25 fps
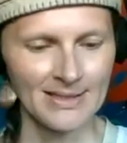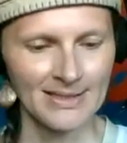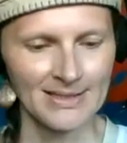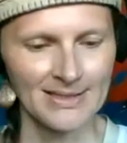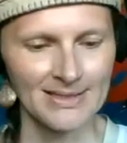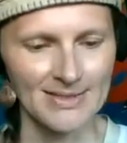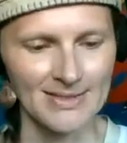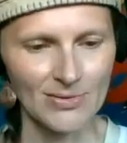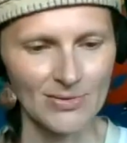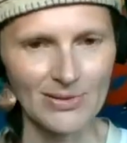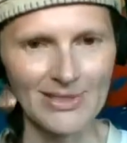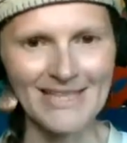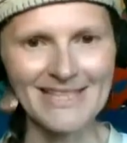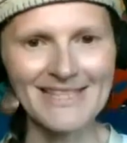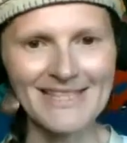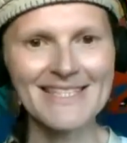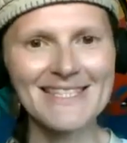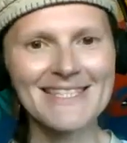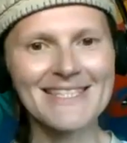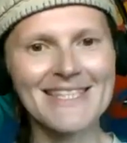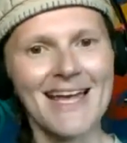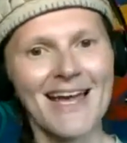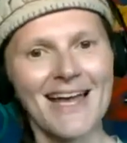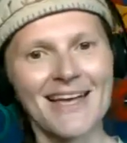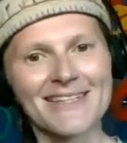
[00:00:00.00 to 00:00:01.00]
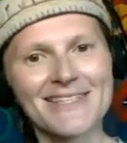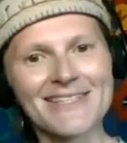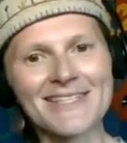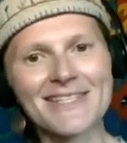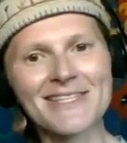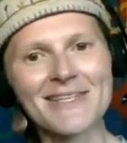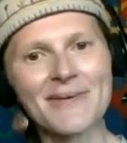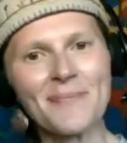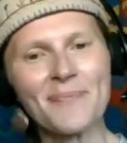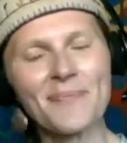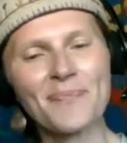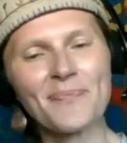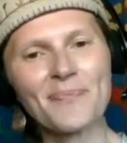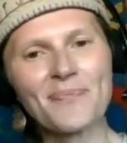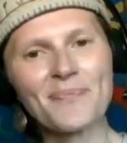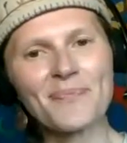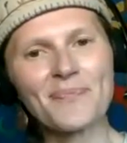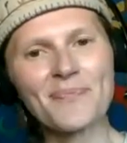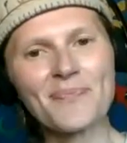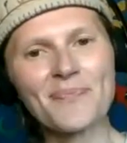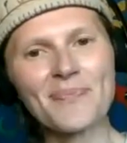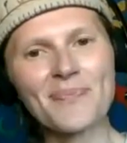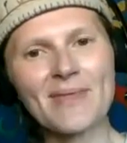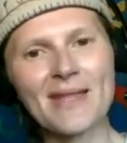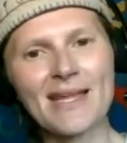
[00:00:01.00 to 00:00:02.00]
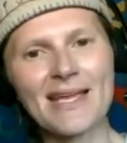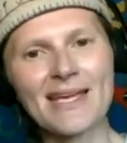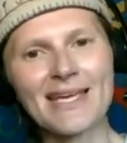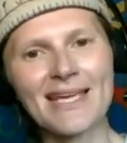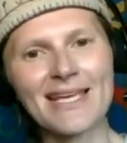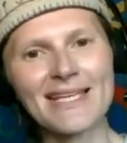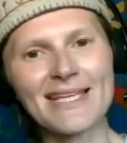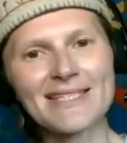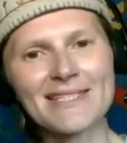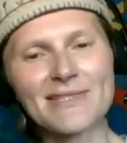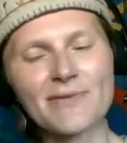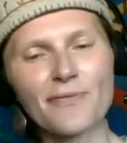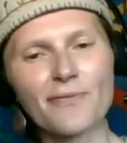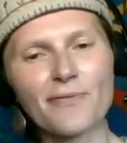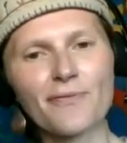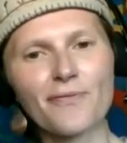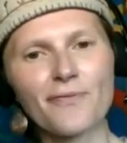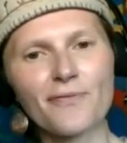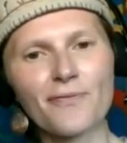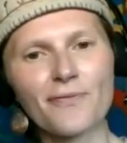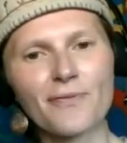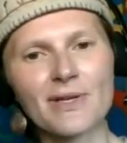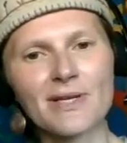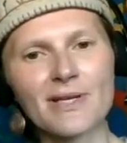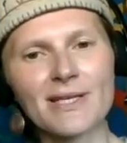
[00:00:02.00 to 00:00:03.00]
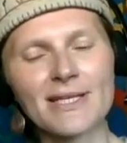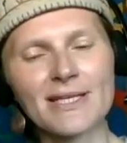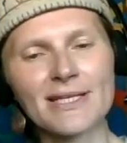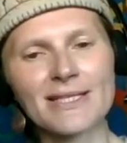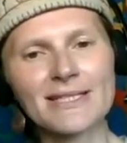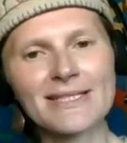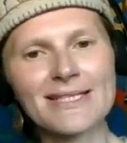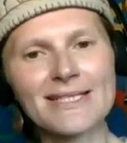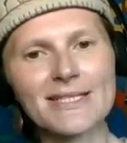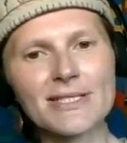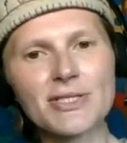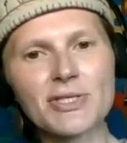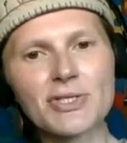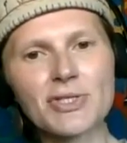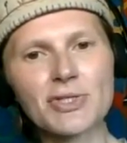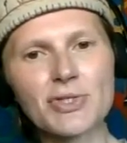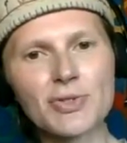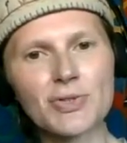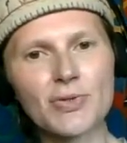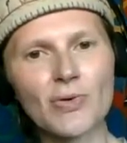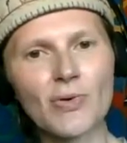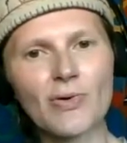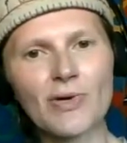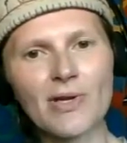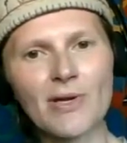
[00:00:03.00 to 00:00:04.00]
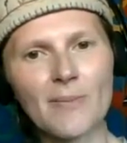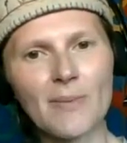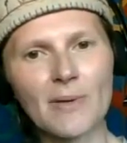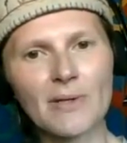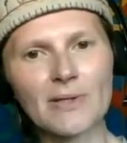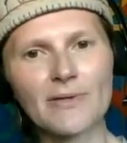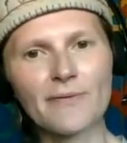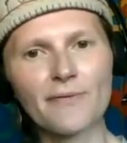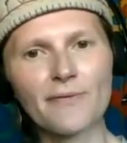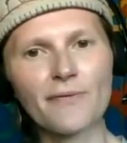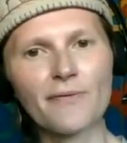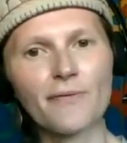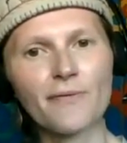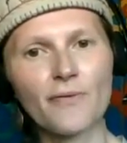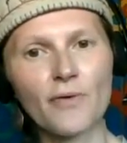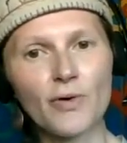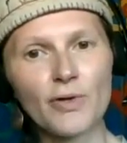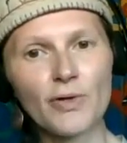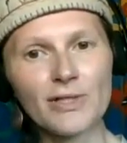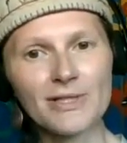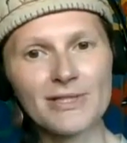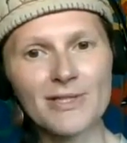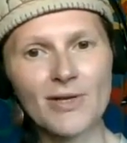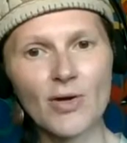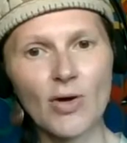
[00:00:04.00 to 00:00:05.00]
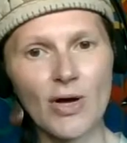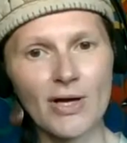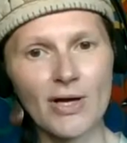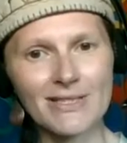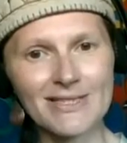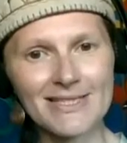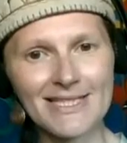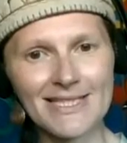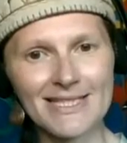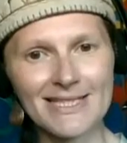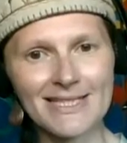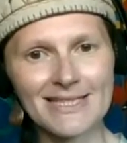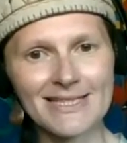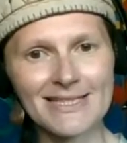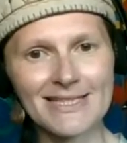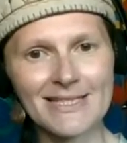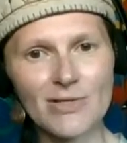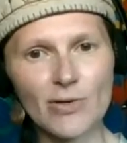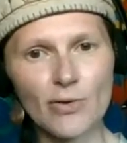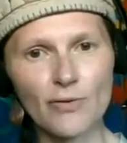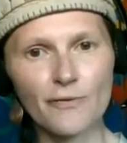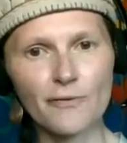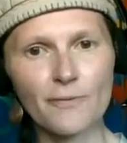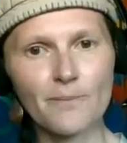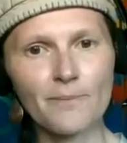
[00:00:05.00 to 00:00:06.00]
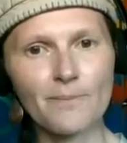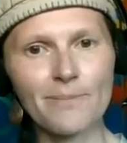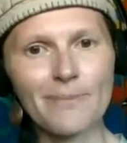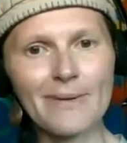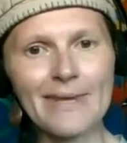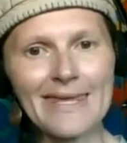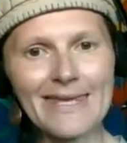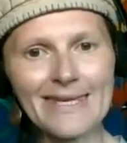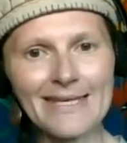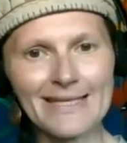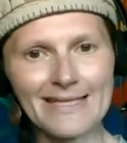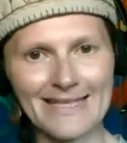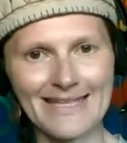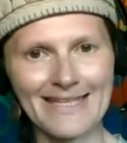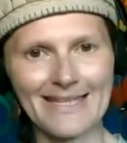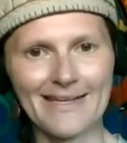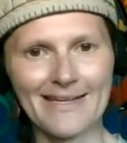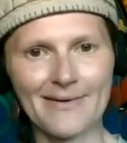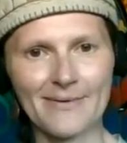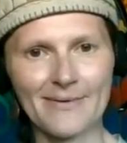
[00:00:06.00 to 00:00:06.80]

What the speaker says: So let's start. It's a story about the third continent of being.